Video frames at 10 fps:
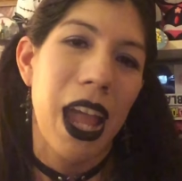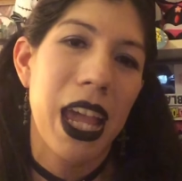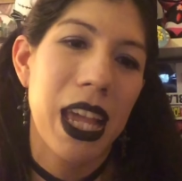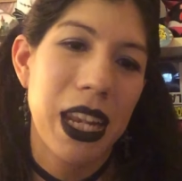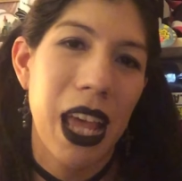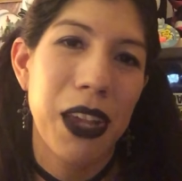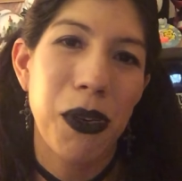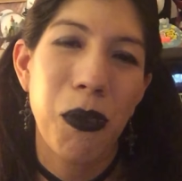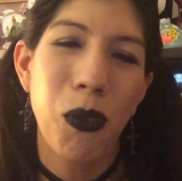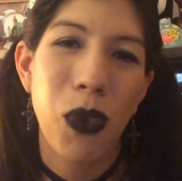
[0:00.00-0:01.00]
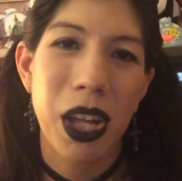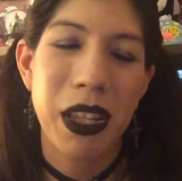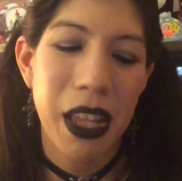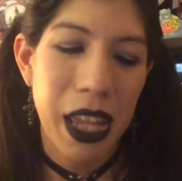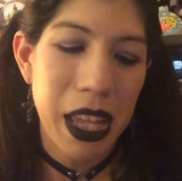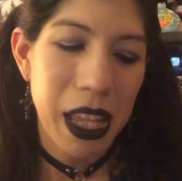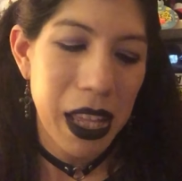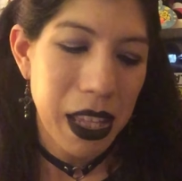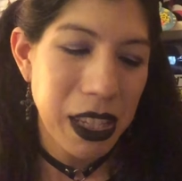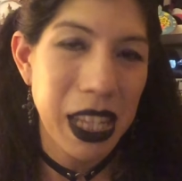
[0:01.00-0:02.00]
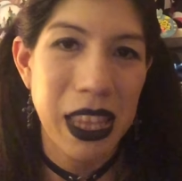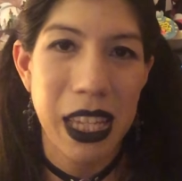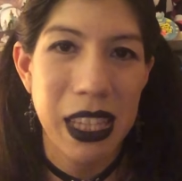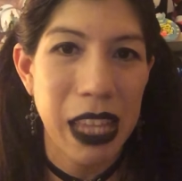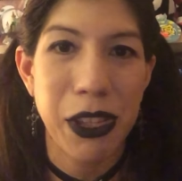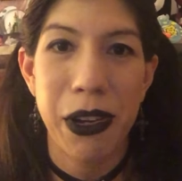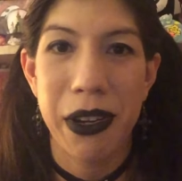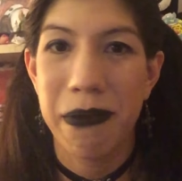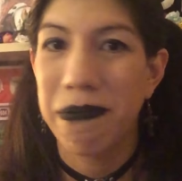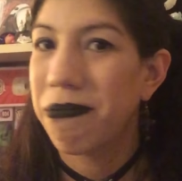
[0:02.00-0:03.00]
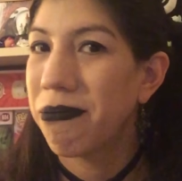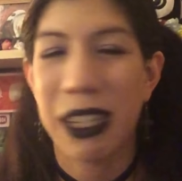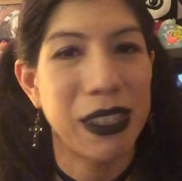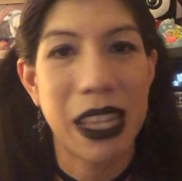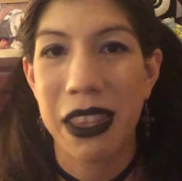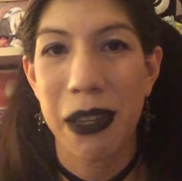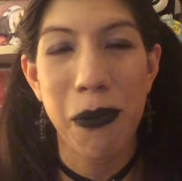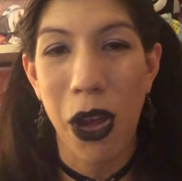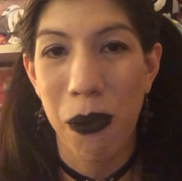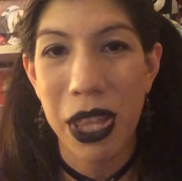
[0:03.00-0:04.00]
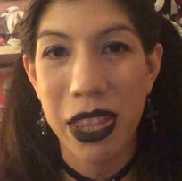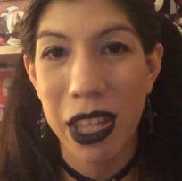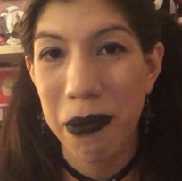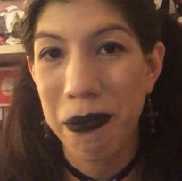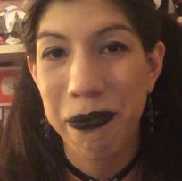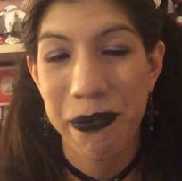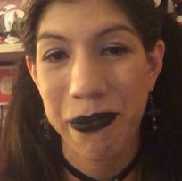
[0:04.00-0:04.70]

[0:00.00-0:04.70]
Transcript: And I don't want you to think that there's nothing wrong with them.